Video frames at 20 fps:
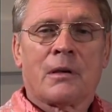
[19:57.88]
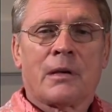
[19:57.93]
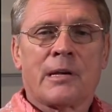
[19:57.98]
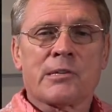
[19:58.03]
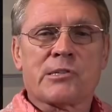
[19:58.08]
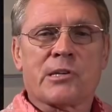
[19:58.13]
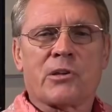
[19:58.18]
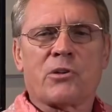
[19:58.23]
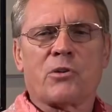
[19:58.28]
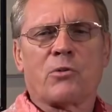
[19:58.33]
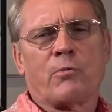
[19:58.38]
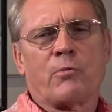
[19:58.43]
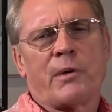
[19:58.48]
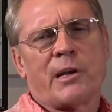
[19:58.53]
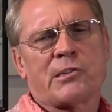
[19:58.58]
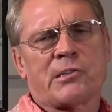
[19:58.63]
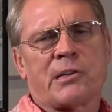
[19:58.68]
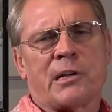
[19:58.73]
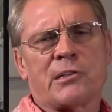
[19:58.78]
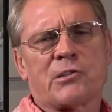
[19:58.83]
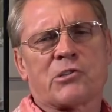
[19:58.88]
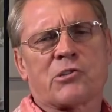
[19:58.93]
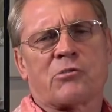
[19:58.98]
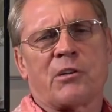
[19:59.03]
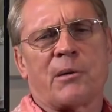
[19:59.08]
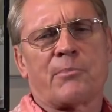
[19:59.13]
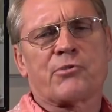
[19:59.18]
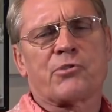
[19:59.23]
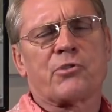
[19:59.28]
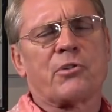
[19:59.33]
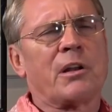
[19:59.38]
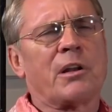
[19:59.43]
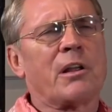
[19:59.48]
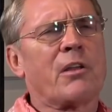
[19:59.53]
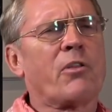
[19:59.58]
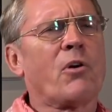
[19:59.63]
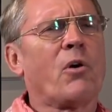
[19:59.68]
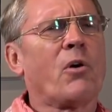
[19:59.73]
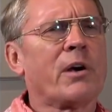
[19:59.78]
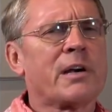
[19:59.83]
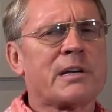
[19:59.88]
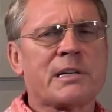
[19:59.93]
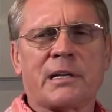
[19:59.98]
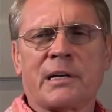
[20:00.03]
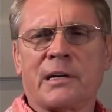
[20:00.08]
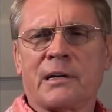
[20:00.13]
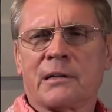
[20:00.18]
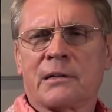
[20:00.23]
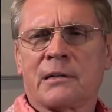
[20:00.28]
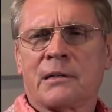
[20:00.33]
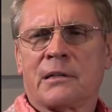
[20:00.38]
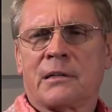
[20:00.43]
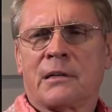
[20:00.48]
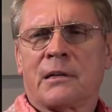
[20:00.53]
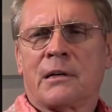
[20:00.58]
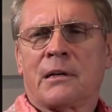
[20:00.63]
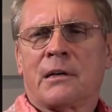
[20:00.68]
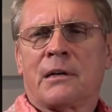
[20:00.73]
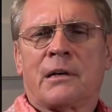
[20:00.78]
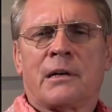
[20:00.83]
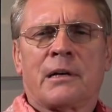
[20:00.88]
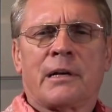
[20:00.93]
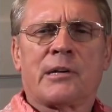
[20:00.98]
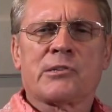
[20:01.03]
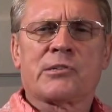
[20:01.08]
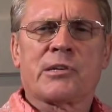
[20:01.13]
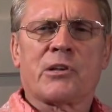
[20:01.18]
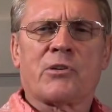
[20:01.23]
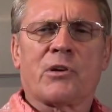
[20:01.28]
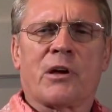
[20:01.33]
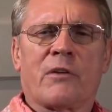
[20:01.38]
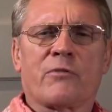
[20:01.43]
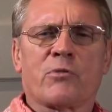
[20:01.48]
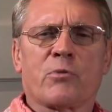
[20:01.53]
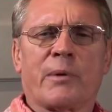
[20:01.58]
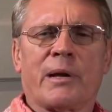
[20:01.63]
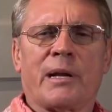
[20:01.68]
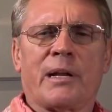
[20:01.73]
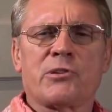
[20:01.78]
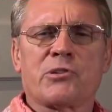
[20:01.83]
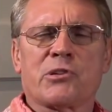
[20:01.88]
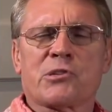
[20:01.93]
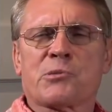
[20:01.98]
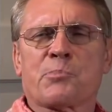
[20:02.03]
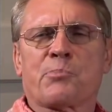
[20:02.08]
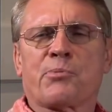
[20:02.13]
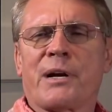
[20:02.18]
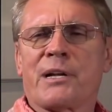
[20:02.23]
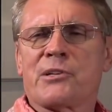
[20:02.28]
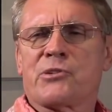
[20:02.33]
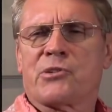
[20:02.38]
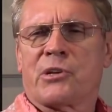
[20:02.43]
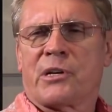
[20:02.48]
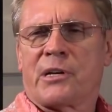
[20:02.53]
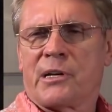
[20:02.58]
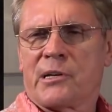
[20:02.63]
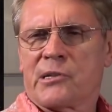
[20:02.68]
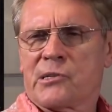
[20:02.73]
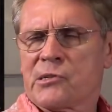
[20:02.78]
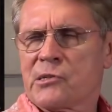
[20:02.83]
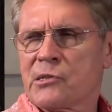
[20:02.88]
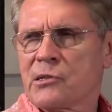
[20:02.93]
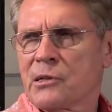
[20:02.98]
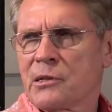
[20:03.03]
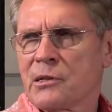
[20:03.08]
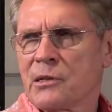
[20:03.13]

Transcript: He said, You rest on scriptural authority. He said, You have a religious prejudice.